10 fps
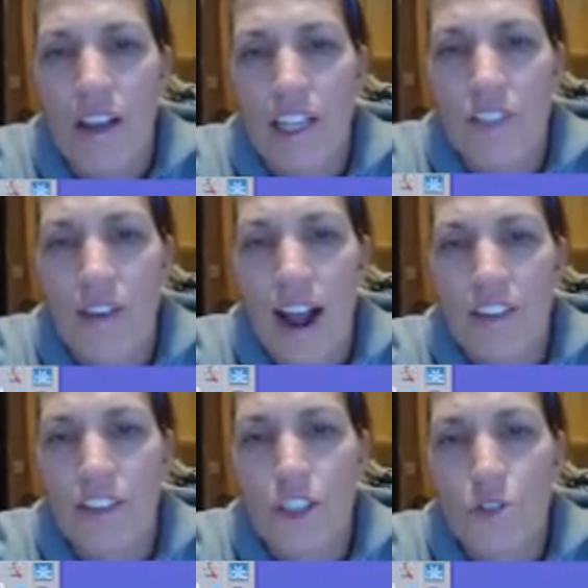as
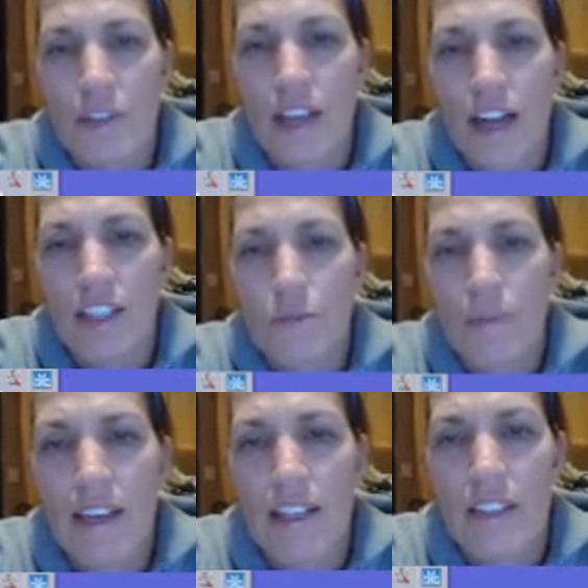factors, it would be x
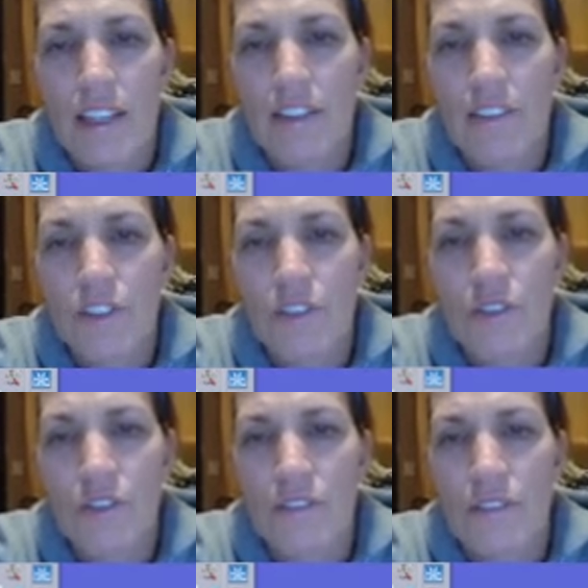minus negative
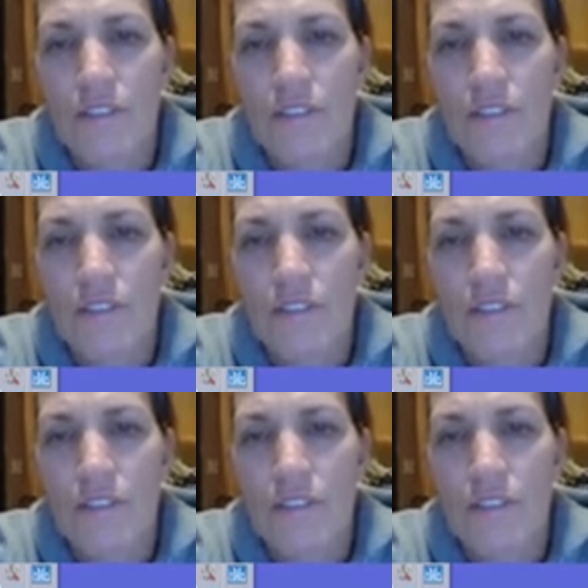2.